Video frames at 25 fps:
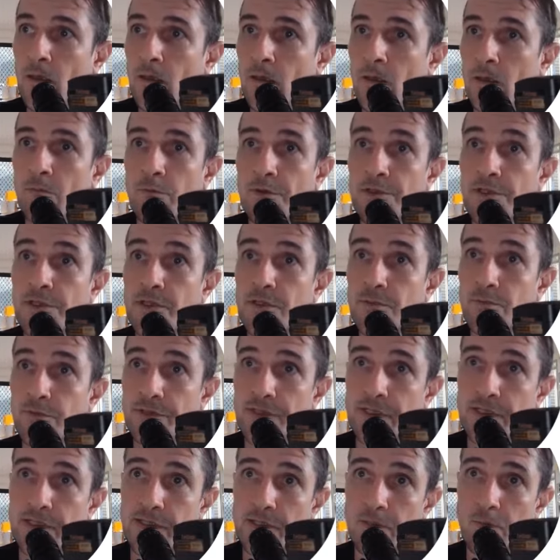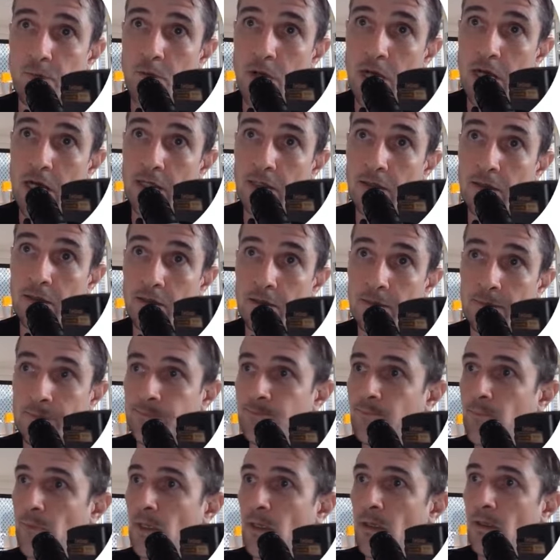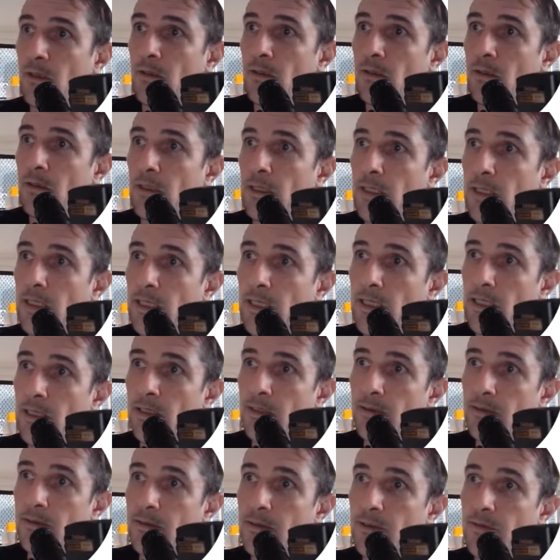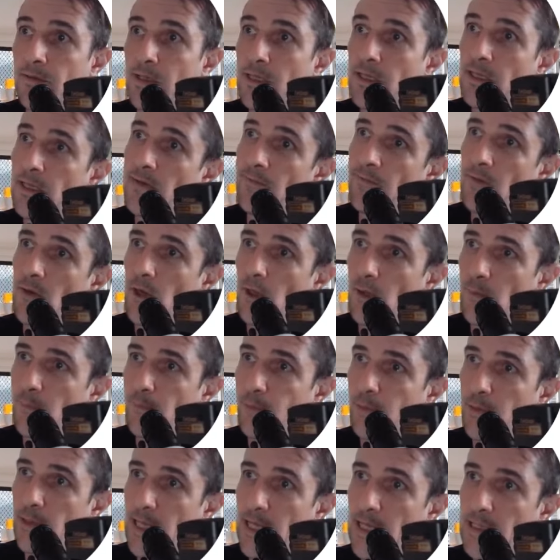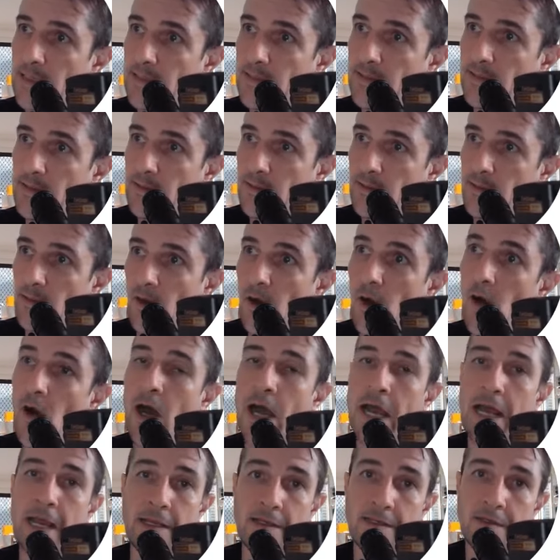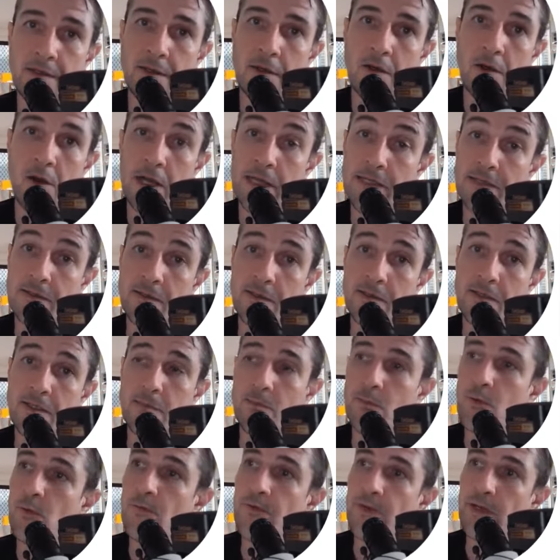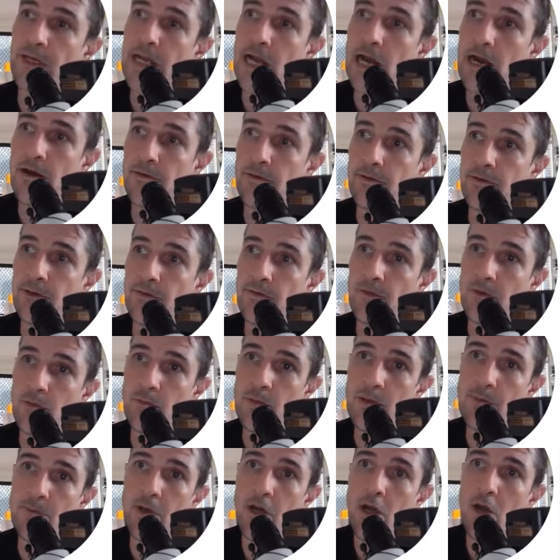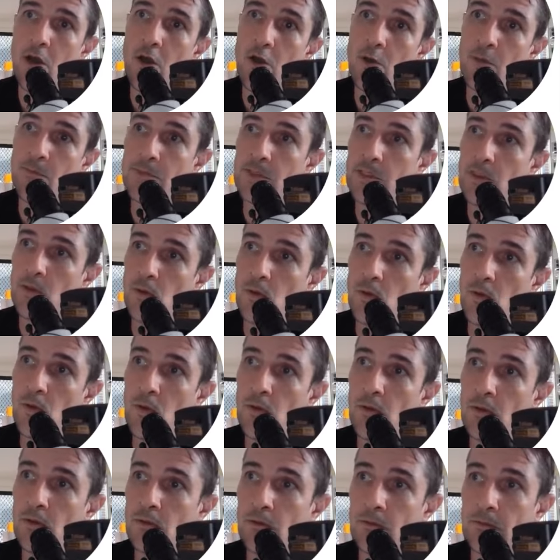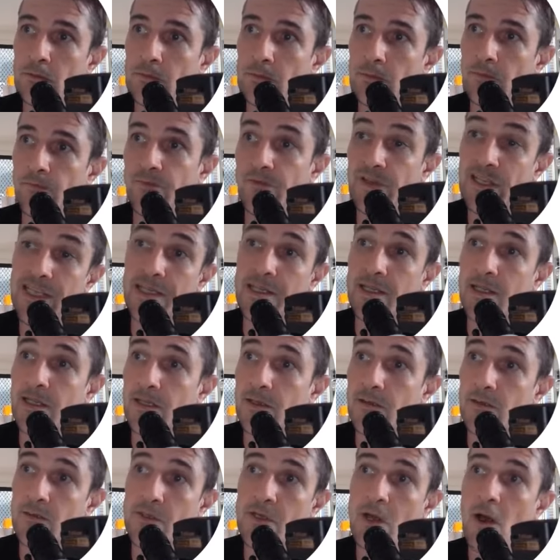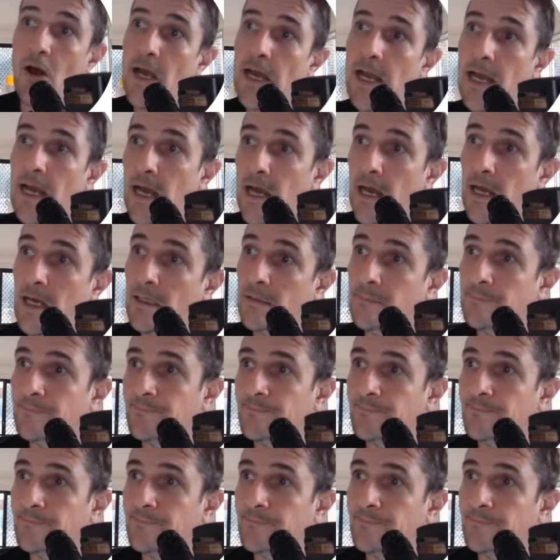which is resistor 1. And then they've got plus I. So I is a symbol for current. If you remember Ohm's law, V equals IR.